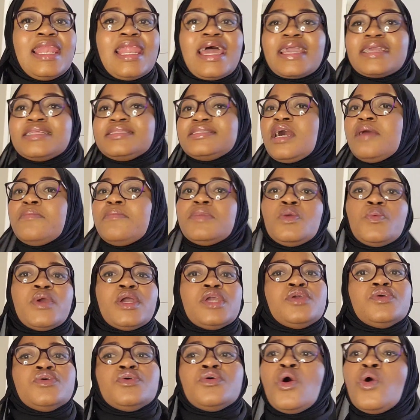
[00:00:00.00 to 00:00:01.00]
Like, tell me where
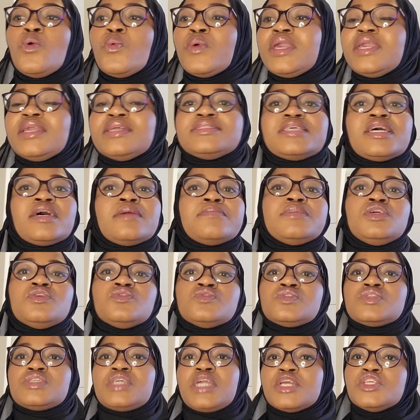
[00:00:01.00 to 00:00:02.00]
you're going, tell me
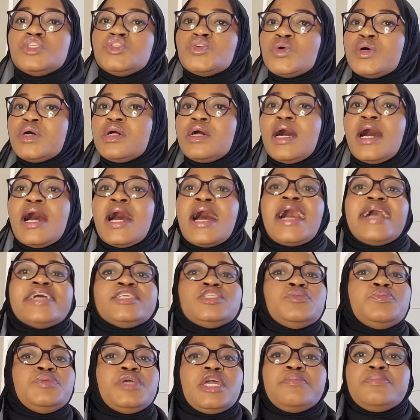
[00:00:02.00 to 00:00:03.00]
your schedule. I
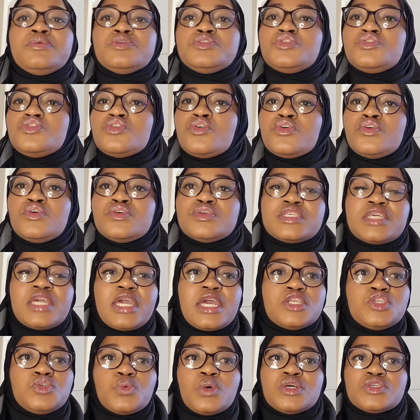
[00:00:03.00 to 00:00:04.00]
should be able to know your
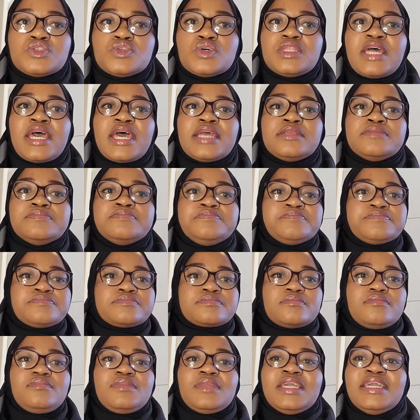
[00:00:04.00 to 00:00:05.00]
schedule, so that
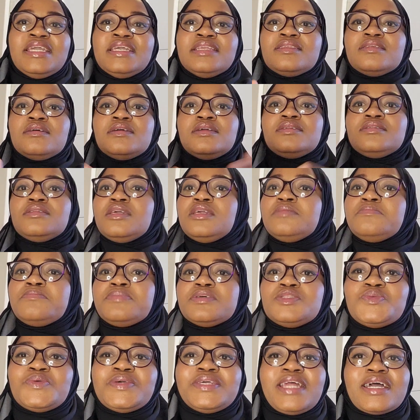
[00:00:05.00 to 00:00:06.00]
in
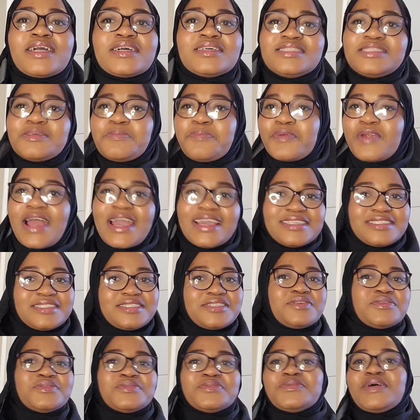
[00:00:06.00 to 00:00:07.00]
between I could surprise
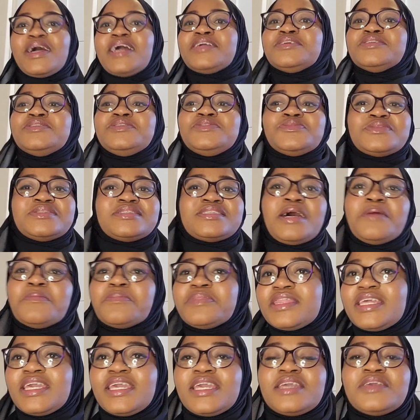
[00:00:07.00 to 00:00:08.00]
you, I could do
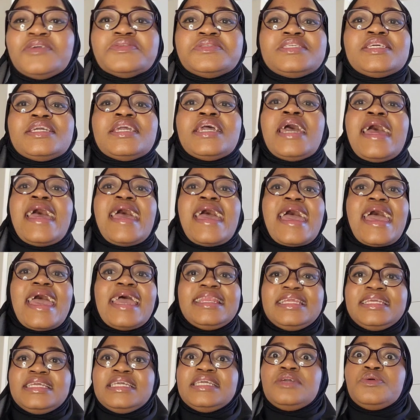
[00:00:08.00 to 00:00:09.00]
something, you see.
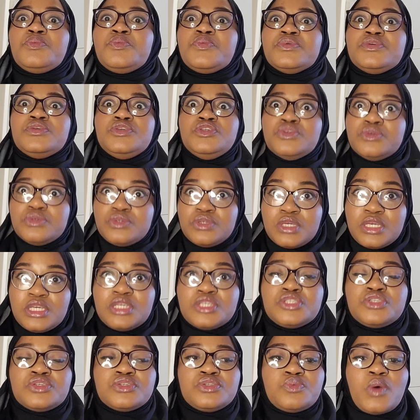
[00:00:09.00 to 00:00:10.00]
And
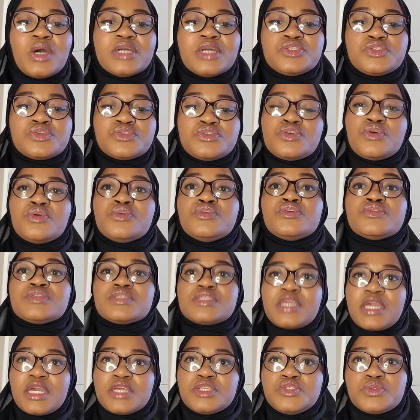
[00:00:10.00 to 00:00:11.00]
he should want to know your
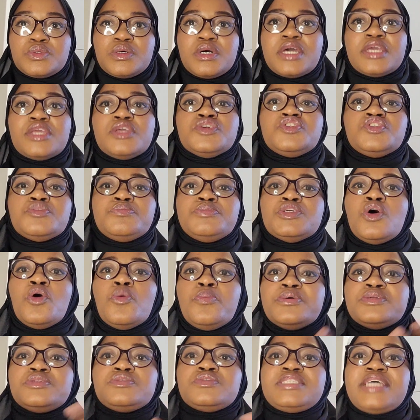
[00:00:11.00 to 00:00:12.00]
schedule, and you should be
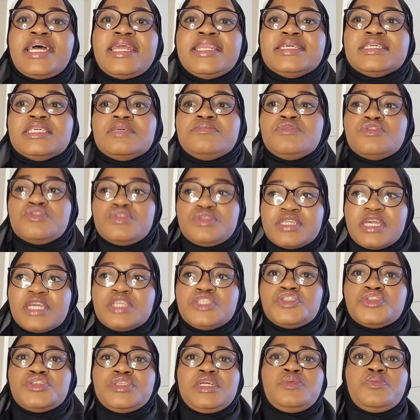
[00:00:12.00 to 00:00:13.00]
open to telling him your
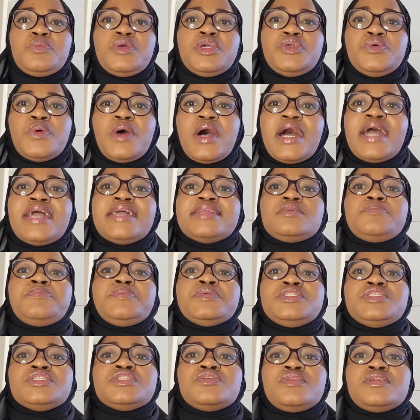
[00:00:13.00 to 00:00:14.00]
schedule and where you are at a
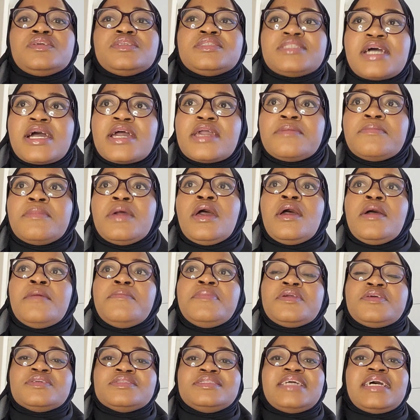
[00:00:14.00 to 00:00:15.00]
particular time,
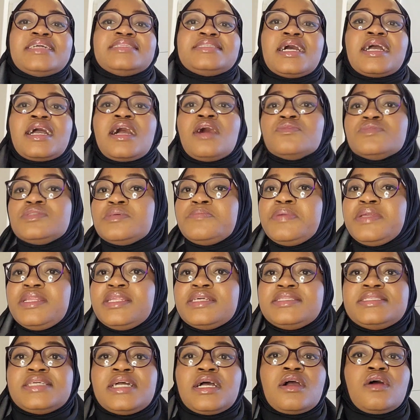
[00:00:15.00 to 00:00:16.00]
because that's
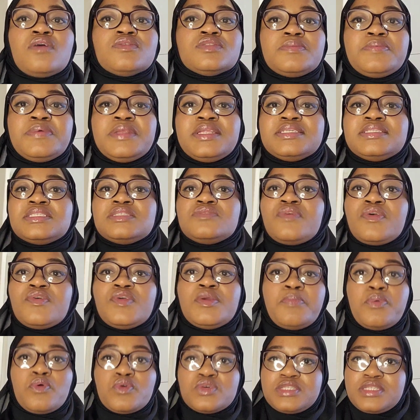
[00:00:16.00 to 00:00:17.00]
accountability is very
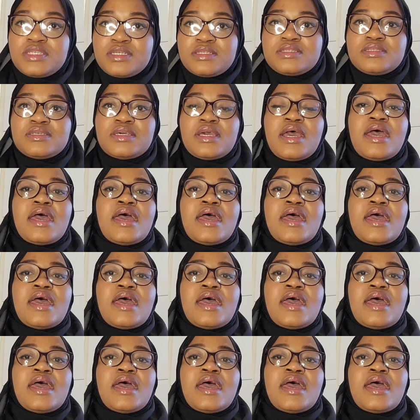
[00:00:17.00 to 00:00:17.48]
important.